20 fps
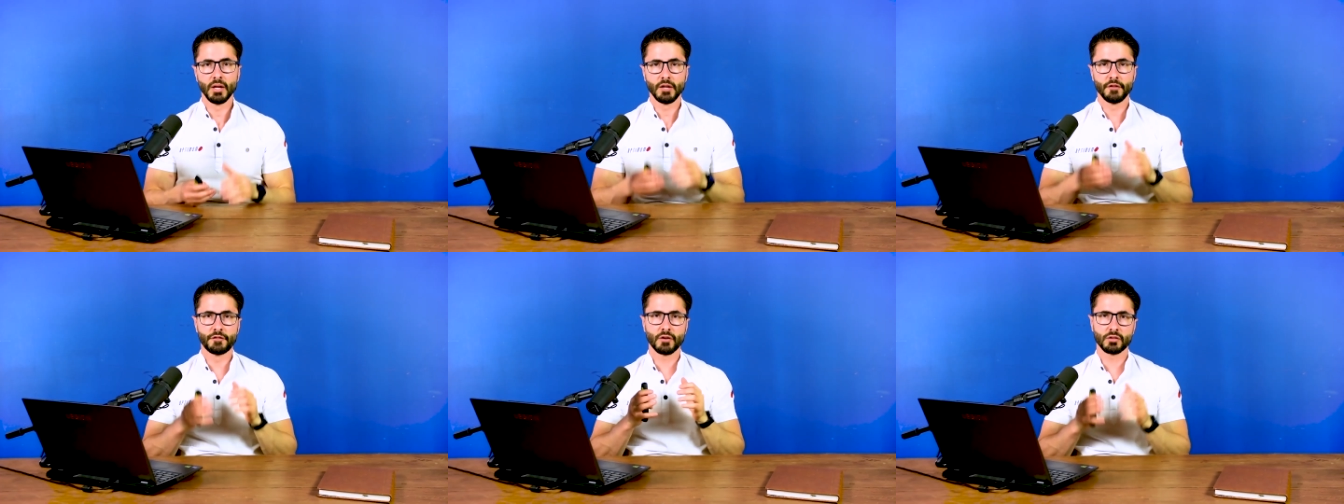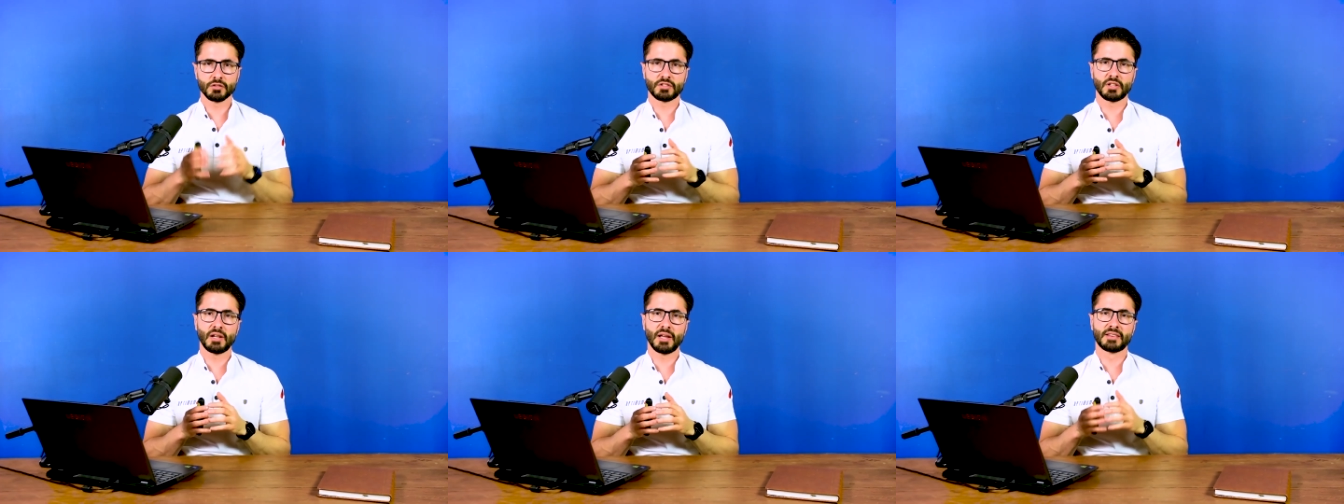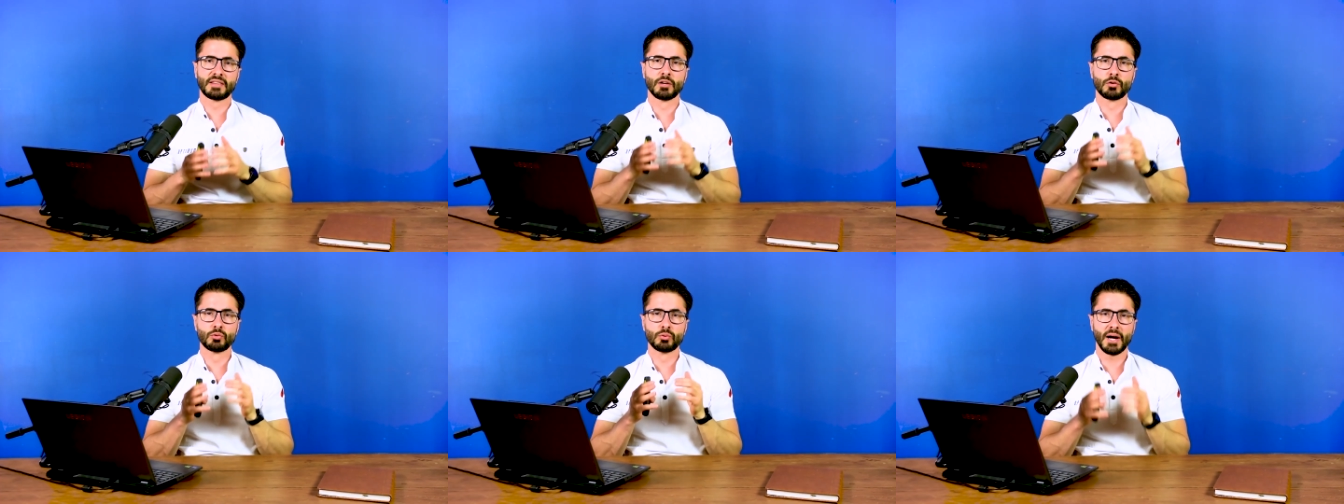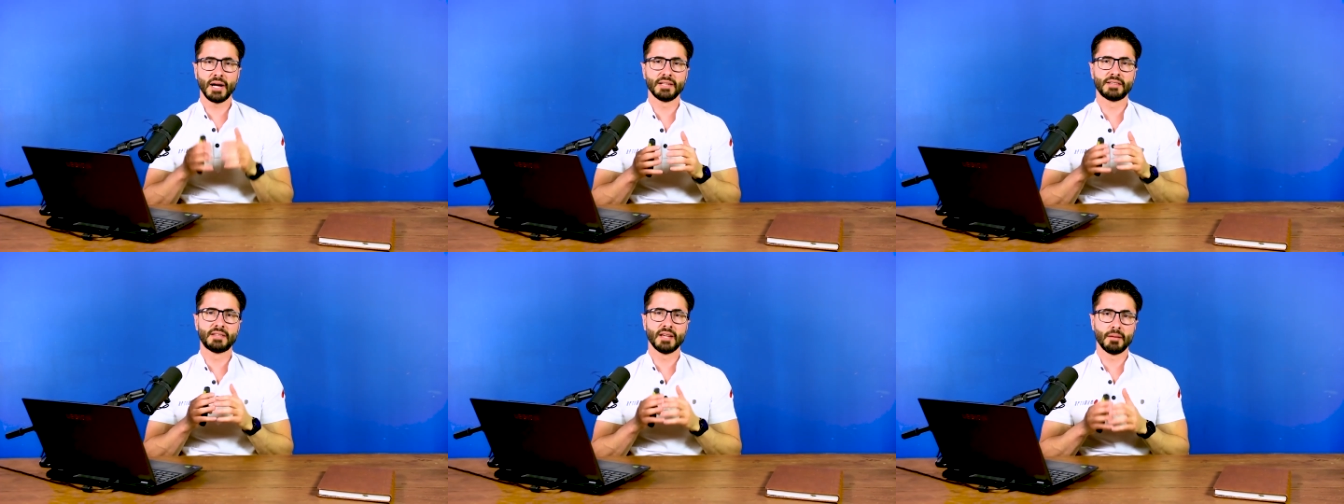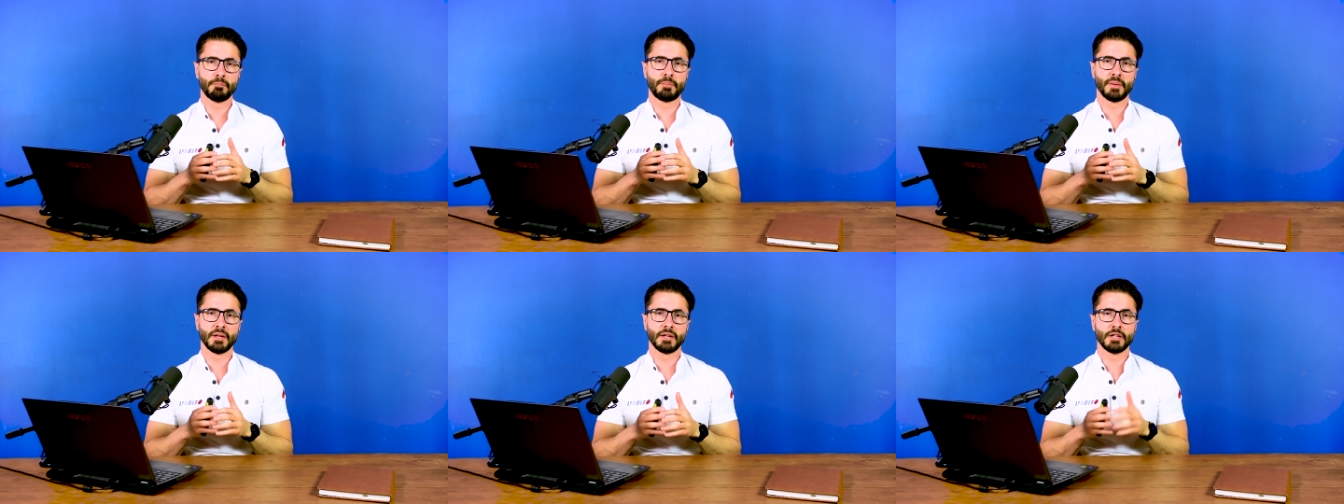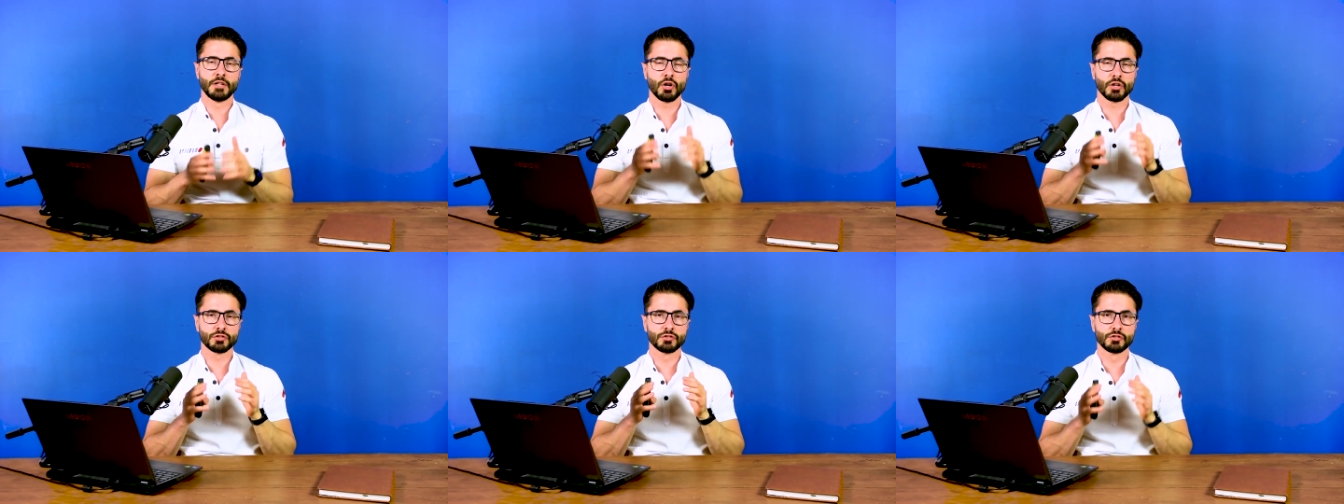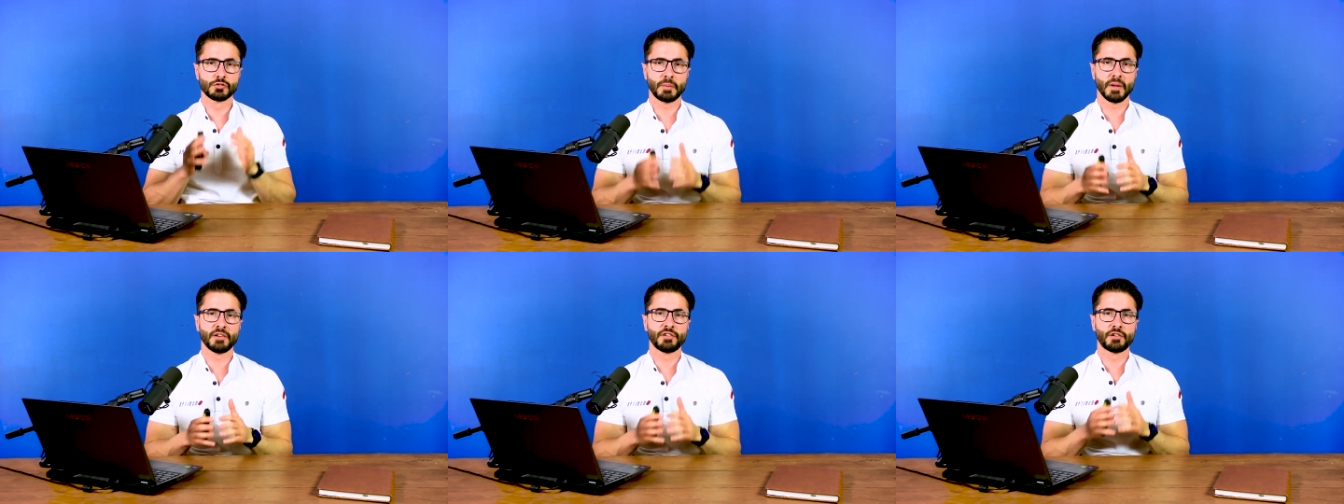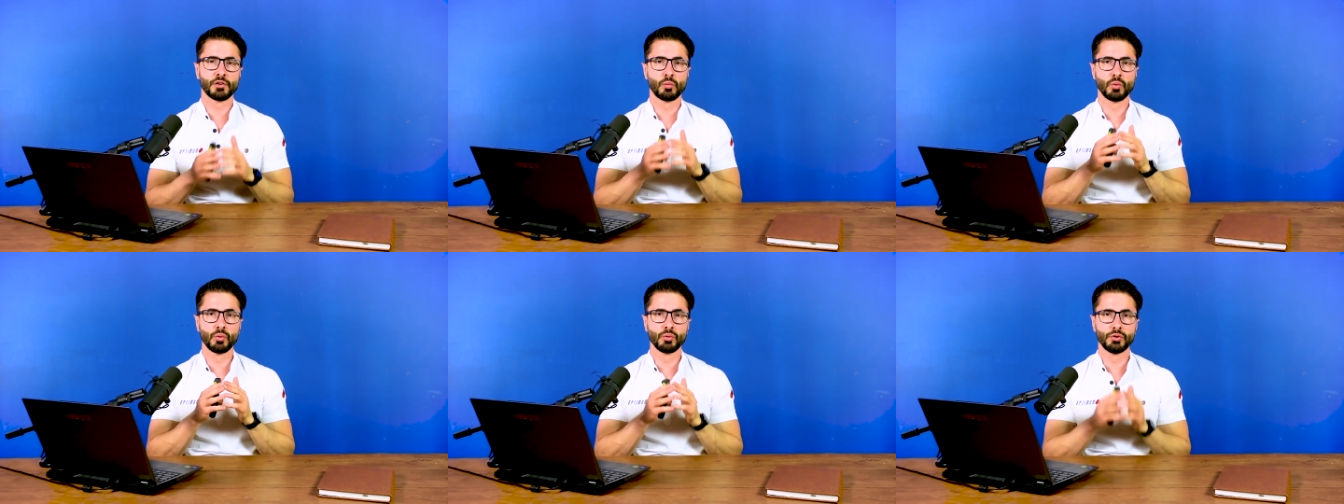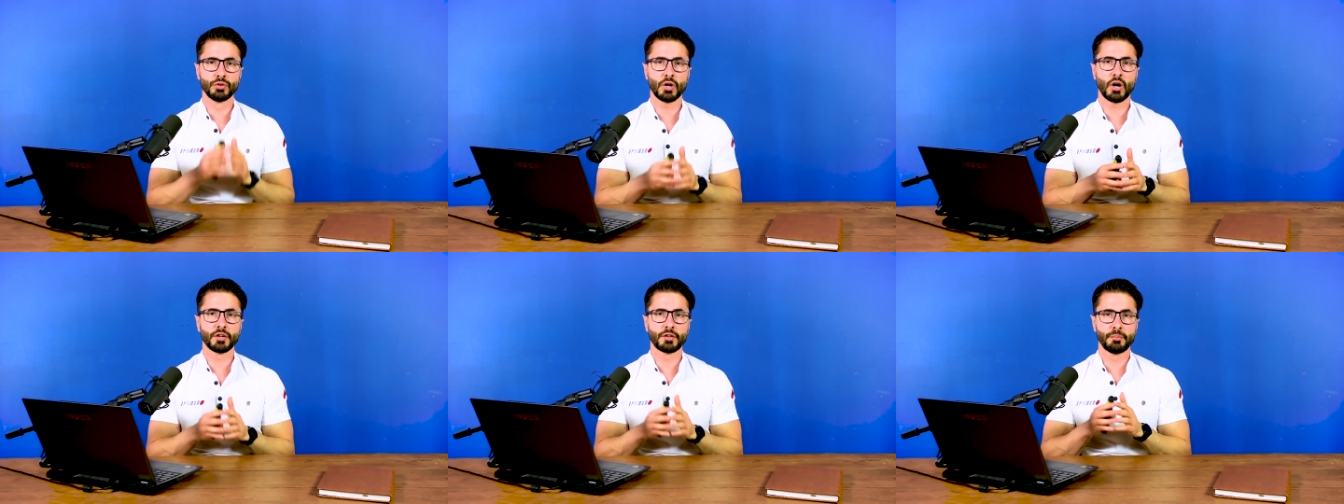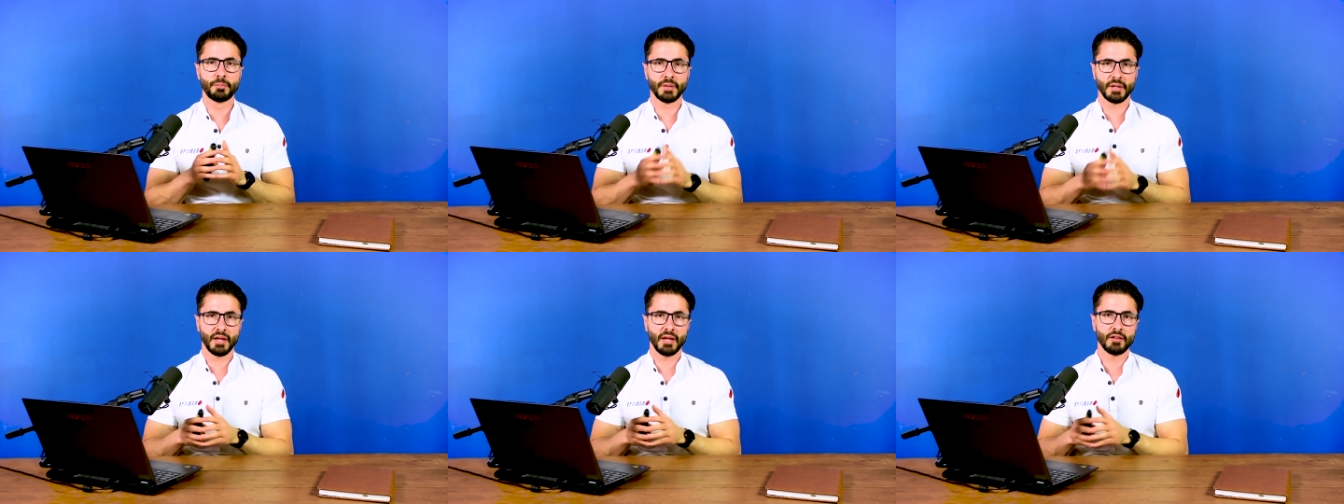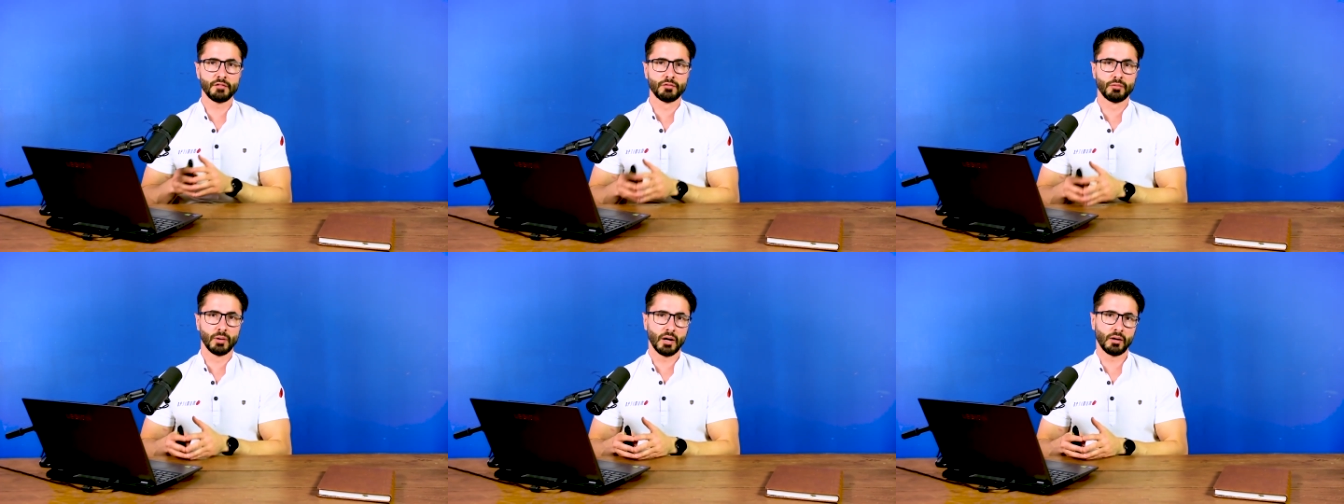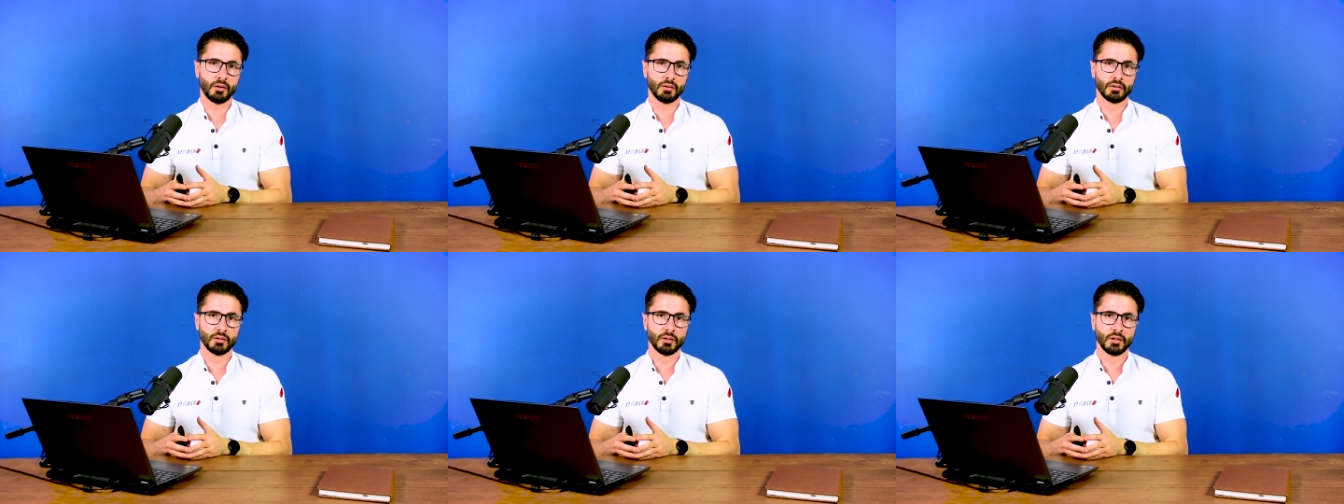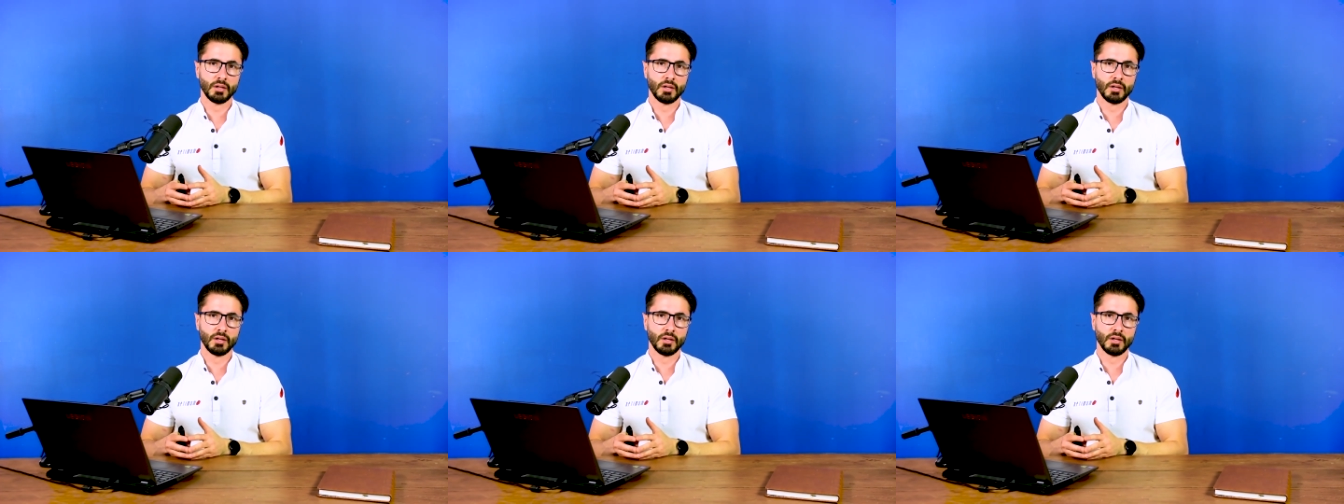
If you don't select the right damping, your suspension will not behave well.